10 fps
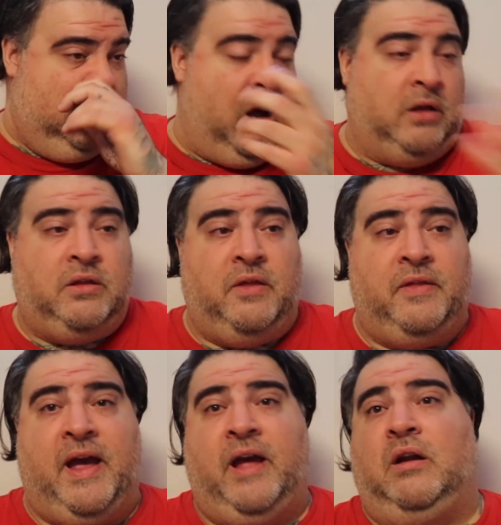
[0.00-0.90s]
Other than
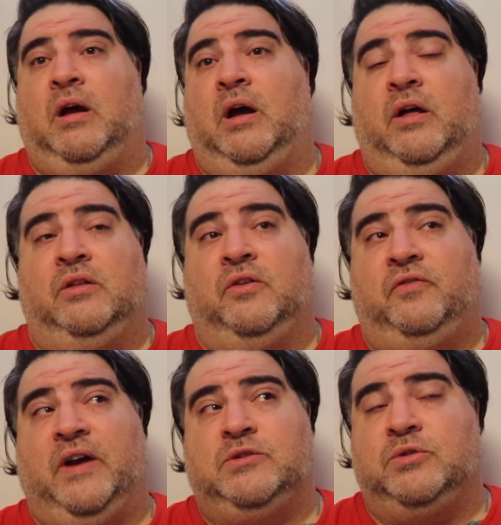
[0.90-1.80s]
that, the
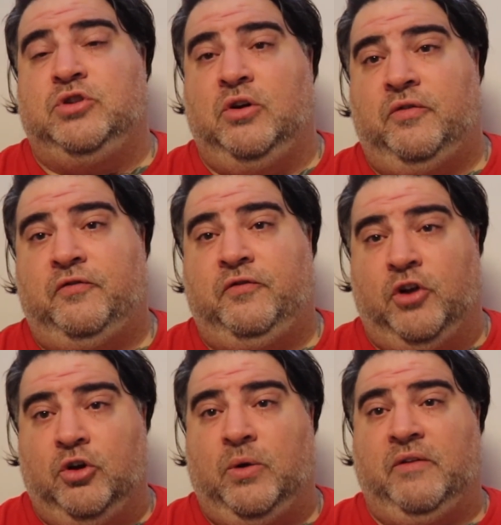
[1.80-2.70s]
fights were too
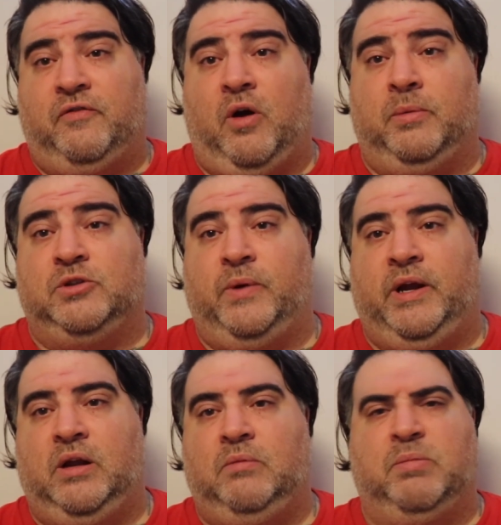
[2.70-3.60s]
few and far
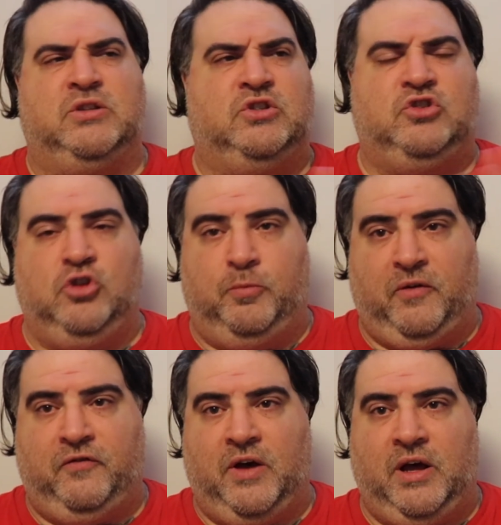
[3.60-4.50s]
between, but
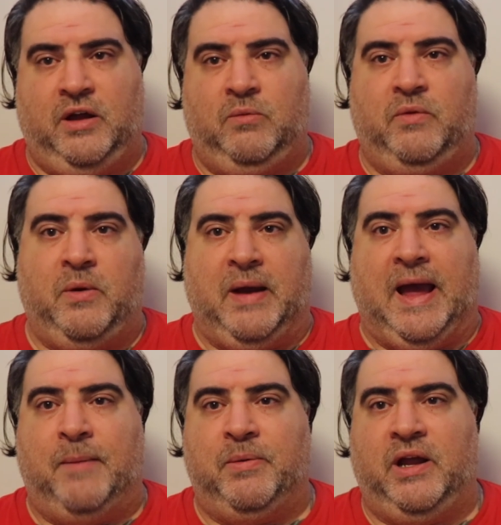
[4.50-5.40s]
super fun when they were
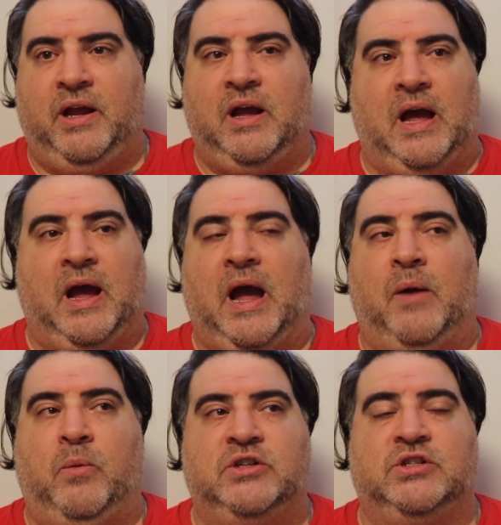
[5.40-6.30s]
happening. I
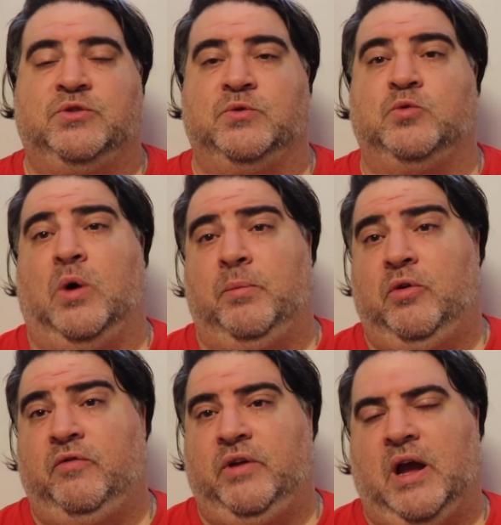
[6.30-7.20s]
wish this was one
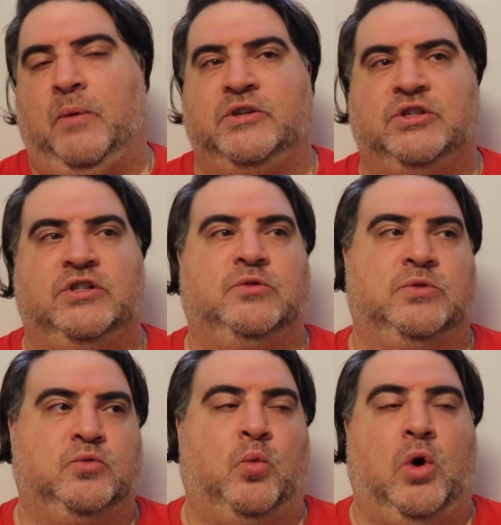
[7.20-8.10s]
movie. I wish this
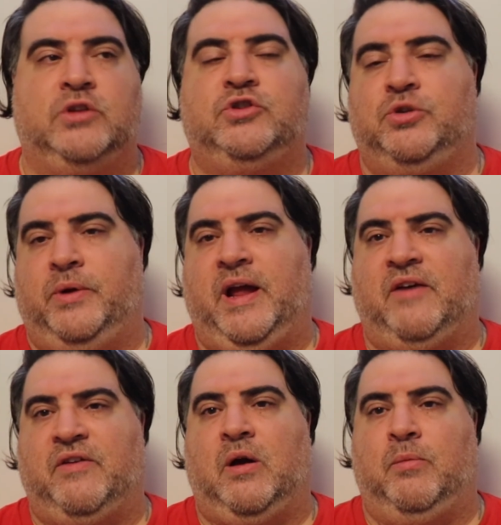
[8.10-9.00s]
was one
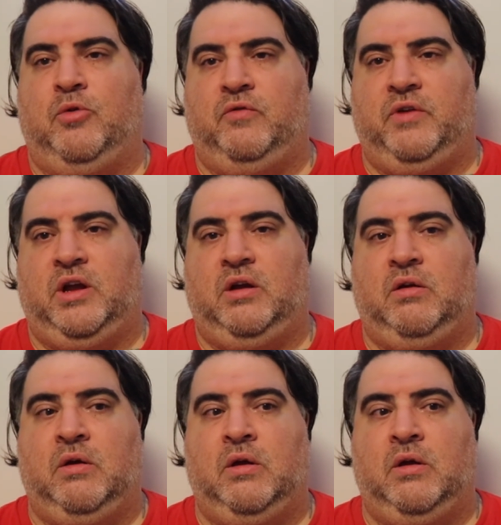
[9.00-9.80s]
2.5-hour movie,